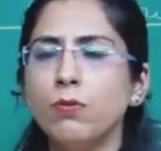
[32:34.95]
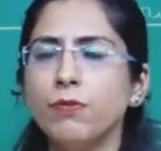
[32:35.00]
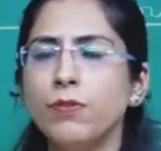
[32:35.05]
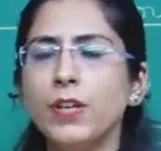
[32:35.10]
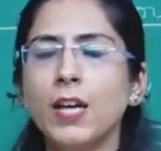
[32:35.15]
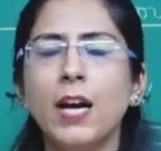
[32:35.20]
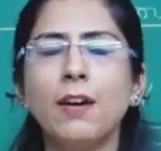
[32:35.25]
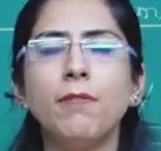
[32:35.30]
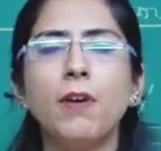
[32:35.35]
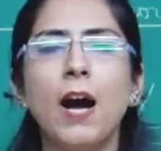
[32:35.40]

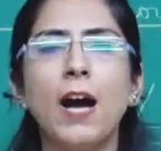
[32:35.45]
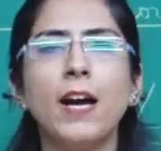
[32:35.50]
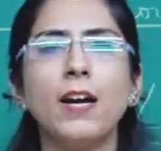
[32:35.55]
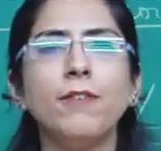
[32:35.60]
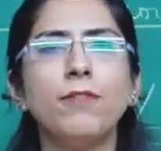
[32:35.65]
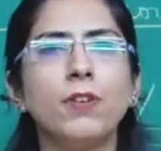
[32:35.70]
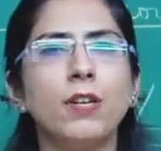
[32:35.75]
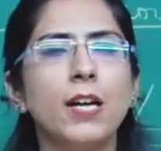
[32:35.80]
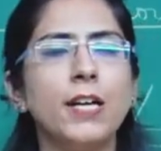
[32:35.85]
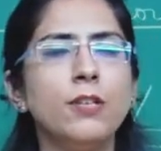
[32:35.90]
I
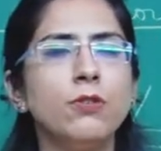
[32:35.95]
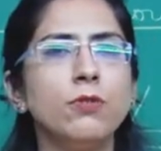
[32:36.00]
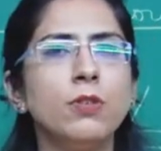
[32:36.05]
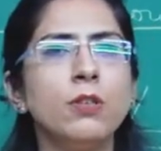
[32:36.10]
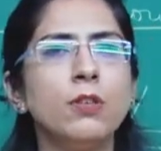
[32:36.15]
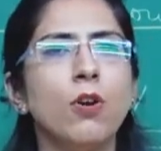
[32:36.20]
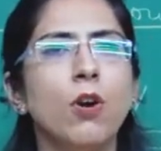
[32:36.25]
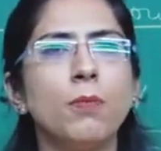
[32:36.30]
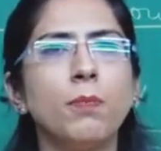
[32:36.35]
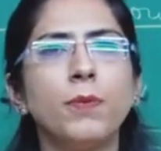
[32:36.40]
have tried to
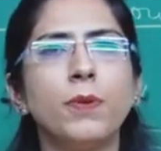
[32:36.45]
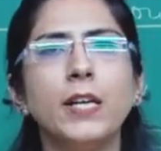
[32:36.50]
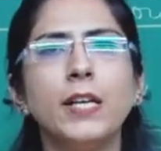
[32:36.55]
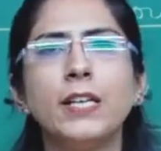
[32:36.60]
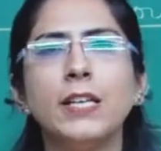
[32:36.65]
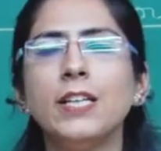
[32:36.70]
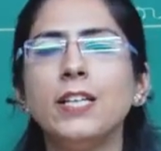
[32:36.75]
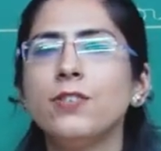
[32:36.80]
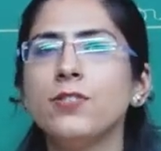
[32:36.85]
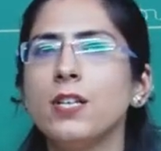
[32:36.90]

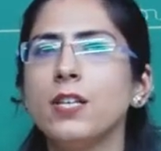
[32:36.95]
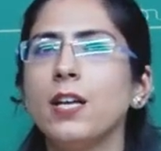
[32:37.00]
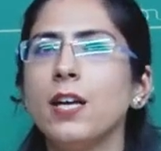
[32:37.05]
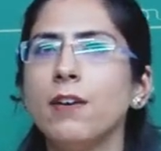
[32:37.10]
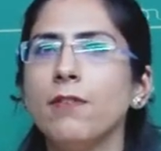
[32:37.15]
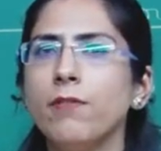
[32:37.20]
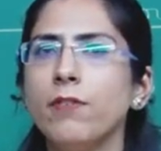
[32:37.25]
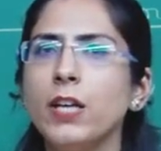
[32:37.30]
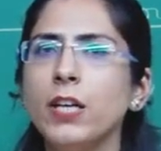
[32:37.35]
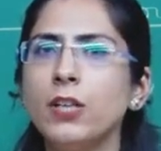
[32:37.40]
incorporate each and
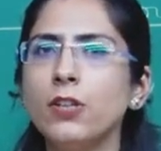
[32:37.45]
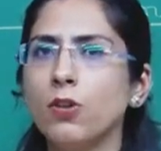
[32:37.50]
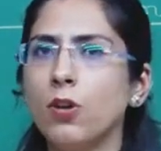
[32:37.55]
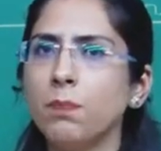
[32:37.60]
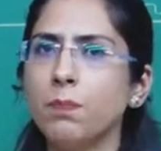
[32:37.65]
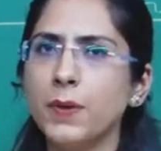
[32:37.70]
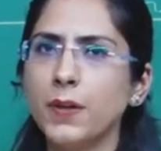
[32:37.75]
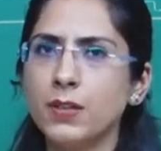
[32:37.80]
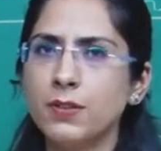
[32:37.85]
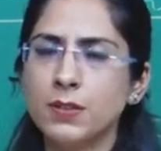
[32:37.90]
every
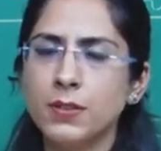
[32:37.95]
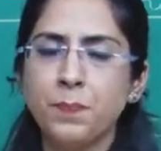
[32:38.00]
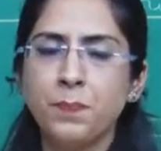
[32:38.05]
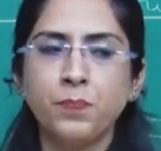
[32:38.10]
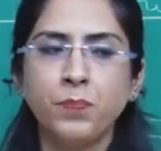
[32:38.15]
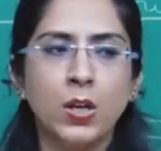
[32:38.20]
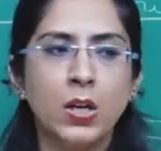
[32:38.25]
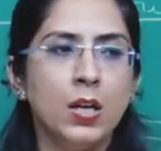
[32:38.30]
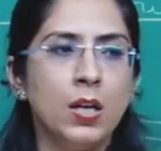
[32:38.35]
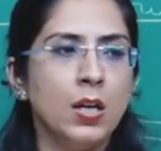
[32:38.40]
topics,
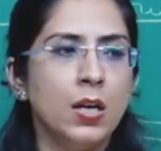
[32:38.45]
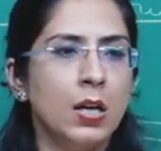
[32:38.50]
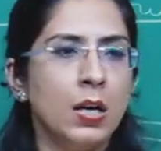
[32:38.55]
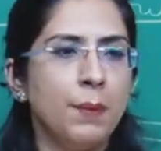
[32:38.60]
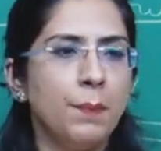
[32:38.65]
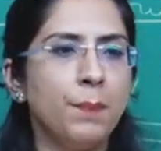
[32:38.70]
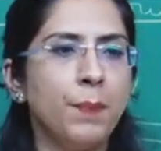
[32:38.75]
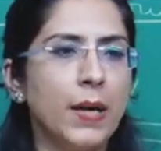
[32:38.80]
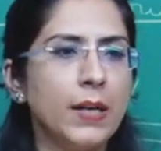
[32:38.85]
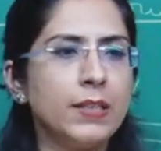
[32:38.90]

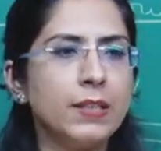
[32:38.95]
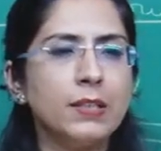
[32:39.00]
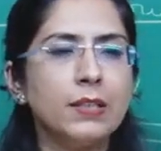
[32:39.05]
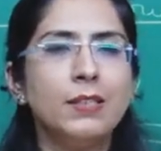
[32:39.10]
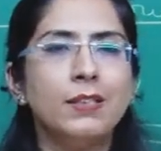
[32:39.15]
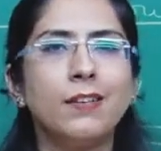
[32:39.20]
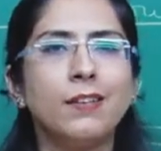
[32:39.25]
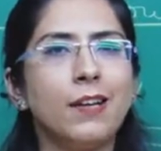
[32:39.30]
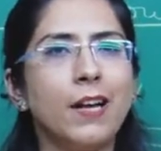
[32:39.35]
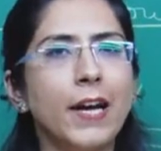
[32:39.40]
but
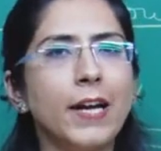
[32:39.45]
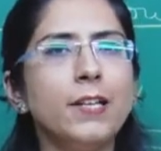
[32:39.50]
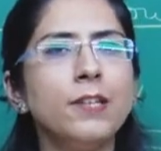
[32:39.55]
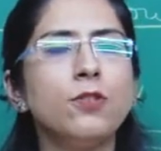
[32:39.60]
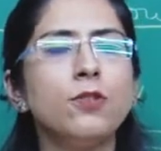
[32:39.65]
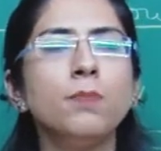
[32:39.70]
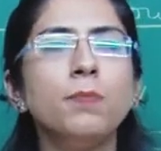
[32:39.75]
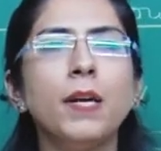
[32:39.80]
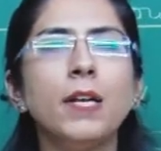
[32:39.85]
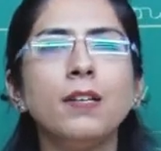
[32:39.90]
try
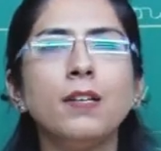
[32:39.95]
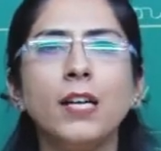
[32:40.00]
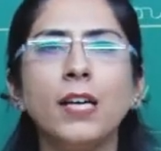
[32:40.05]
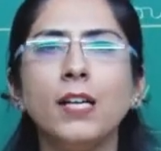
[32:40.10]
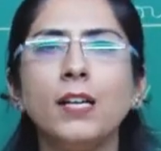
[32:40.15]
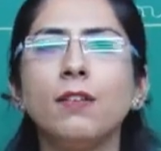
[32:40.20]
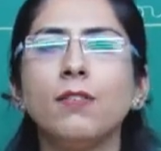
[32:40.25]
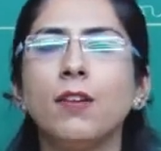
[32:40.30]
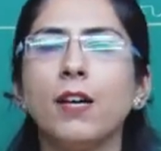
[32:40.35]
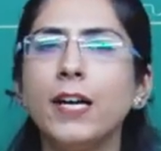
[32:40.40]

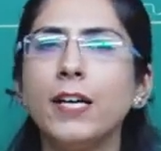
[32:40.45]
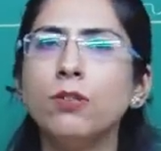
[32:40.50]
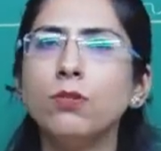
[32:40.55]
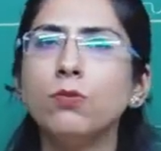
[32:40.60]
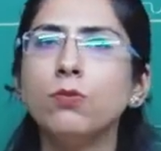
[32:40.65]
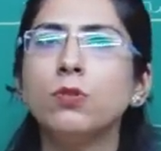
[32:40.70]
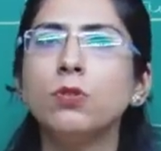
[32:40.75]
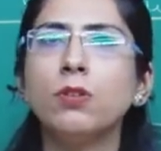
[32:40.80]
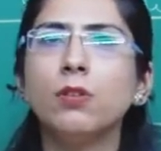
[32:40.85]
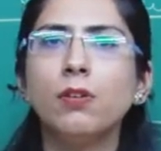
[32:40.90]

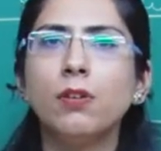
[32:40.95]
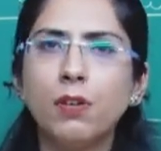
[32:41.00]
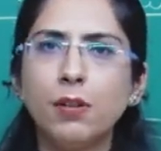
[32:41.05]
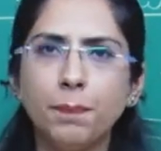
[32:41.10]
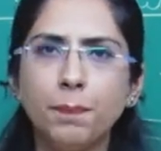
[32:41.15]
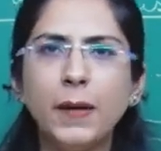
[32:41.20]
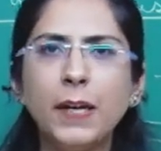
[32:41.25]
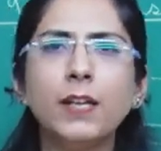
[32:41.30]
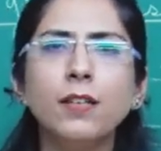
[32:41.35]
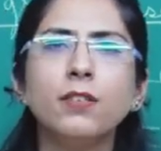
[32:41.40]
to
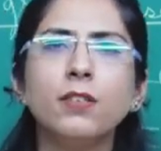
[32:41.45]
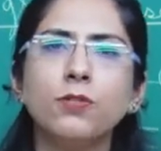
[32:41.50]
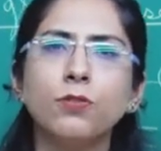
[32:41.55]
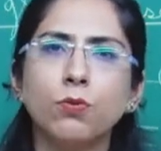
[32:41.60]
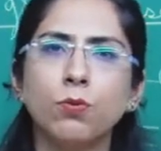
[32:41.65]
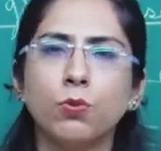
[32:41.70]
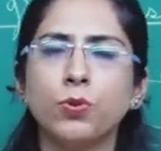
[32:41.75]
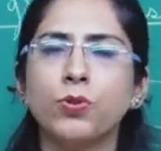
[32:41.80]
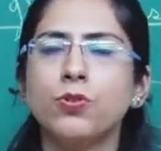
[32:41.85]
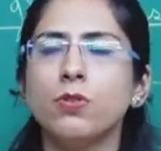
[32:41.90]
repeat these
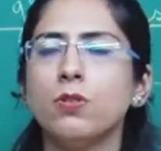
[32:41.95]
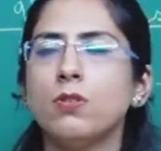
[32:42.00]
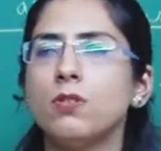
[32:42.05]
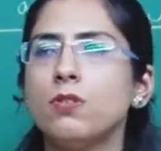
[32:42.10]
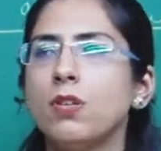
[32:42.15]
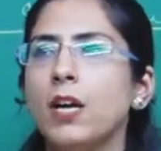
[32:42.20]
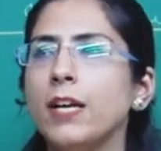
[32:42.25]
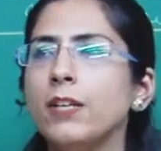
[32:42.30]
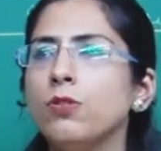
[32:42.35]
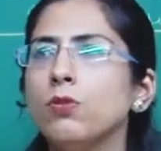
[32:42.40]
questions,
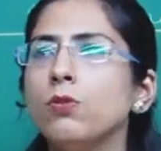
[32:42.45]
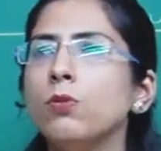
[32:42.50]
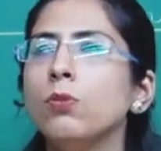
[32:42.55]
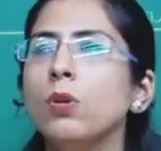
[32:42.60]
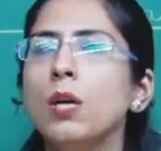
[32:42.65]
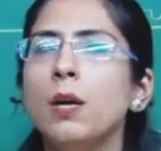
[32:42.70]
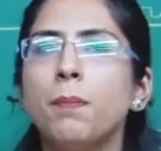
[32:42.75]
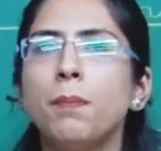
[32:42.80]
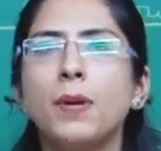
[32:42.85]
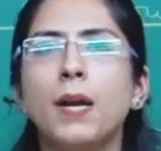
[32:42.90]
try to
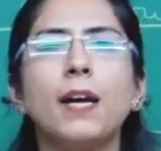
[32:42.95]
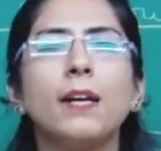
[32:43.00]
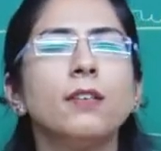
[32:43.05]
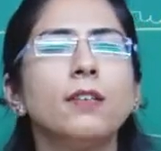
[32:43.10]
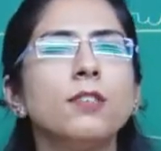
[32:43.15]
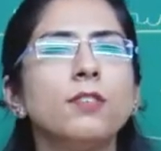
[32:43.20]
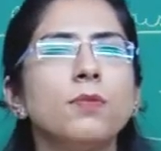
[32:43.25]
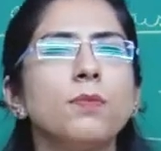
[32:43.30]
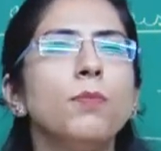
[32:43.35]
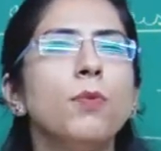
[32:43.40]

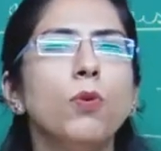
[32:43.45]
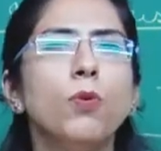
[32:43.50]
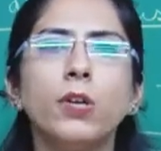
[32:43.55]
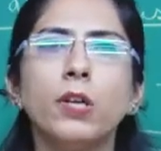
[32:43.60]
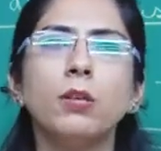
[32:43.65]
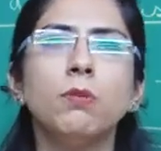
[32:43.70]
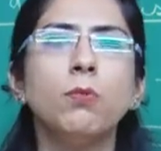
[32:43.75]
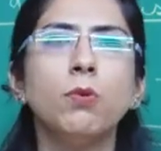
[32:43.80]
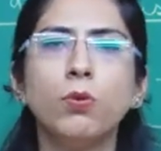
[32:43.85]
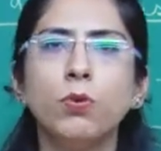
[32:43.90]
practice more
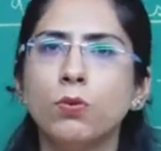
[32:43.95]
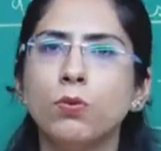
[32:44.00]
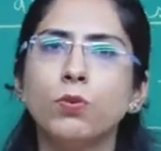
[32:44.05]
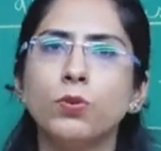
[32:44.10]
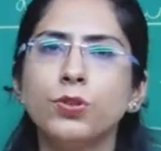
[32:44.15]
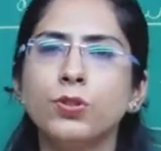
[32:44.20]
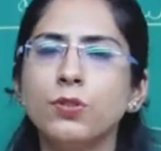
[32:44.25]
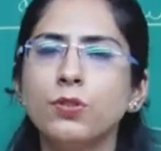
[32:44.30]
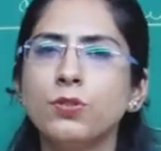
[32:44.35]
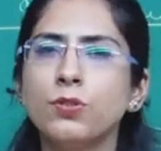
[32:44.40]
and more
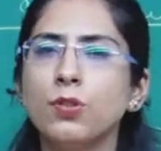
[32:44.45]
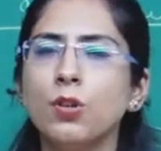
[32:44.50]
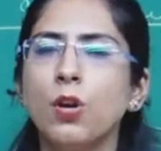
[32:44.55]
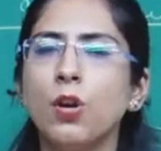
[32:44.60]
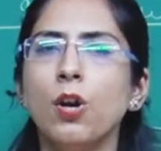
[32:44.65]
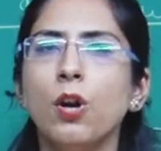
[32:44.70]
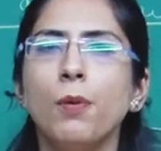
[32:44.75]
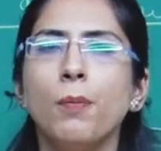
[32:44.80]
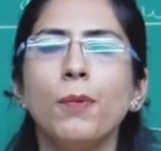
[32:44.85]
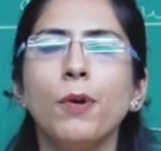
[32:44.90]
questions,
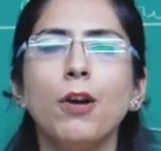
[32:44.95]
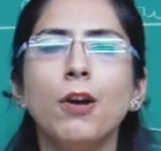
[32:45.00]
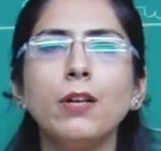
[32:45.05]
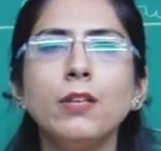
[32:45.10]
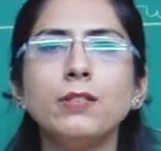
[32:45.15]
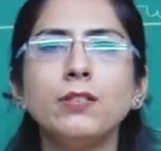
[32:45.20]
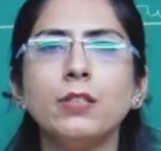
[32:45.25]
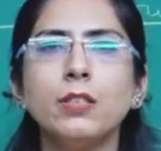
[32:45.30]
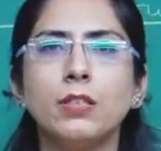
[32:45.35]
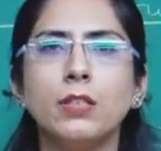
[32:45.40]

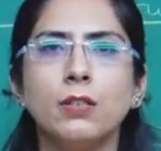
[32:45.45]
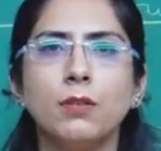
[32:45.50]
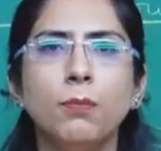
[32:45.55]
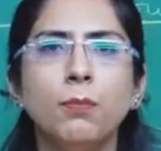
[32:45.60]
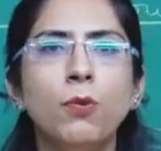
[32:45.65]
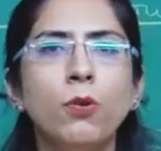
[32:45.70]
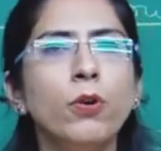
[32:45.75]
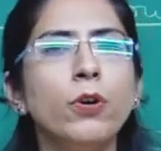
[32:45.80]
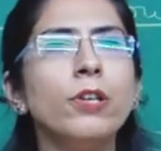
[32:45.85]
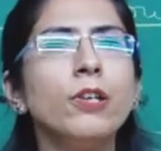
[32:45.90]
because
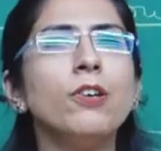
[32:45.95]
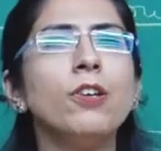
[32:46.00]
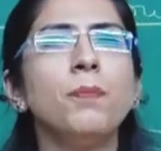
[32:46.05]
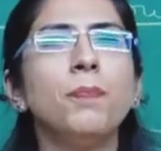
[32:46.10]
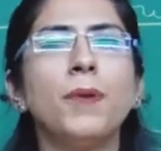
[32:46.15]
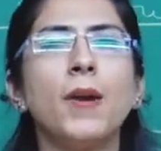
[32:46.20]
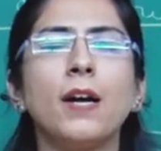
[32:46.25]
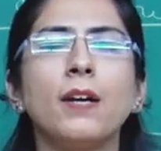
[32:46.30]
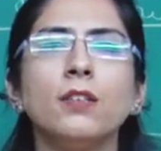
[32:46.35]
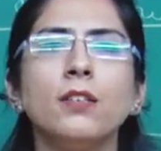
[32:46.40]
more you will
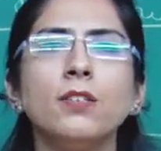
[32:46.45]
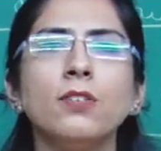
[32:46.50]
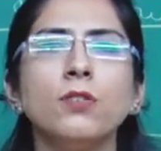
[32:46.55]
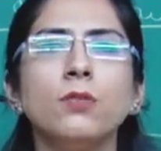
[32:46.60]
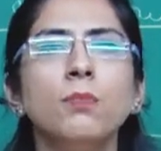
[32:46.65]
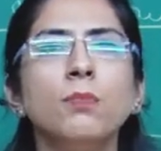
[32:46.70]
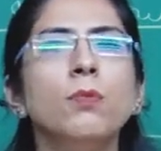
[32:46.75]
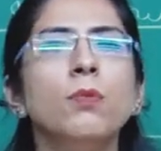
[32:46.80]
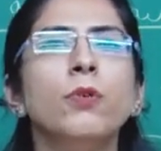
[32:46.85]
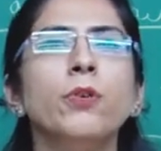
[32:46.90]
practice,
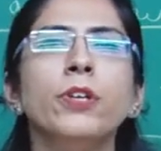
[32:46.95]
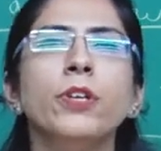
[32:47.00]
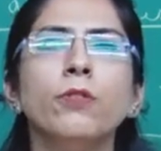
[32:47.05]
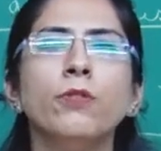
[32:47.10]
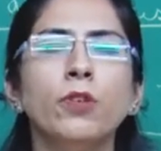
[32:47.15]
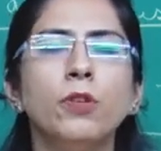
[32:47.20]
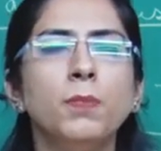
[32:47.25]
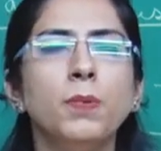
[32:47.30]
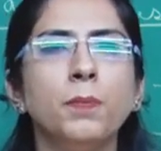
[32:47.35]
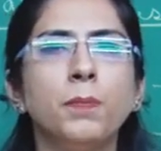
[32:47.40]
more you
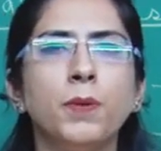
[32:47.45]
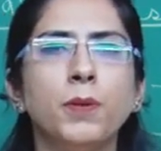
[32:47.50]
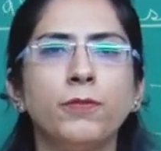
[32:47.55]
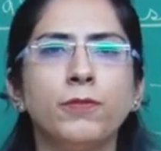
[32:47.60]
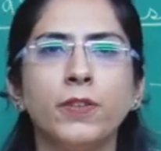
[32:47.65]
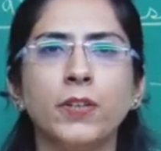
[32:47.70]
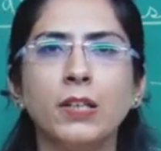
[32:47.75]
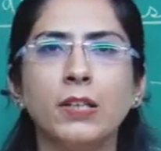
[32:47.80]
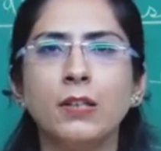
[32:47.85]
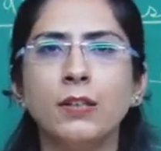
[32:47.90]
will be
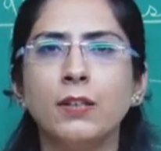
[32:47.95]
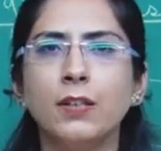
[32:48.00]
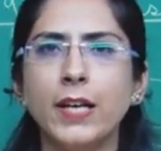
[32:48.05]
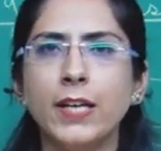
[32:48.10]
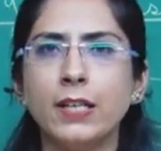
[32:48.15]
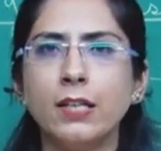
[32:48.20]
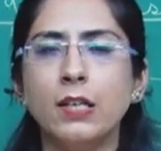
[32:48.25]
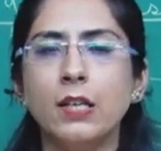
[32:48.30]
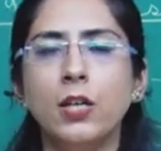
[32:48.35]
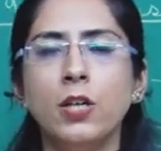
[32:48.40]
perfect,
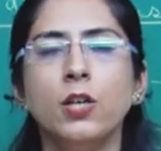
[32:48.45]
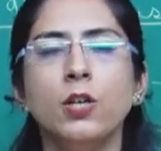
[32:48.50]
right?